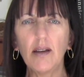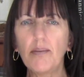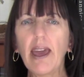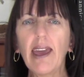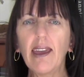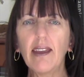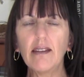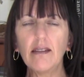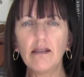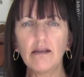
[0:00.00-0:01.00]
a
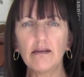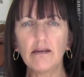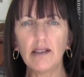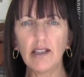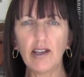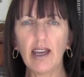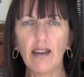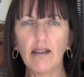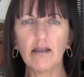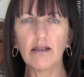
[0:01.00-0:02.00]
pen in your
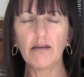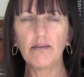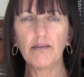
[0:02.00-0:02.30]
hand.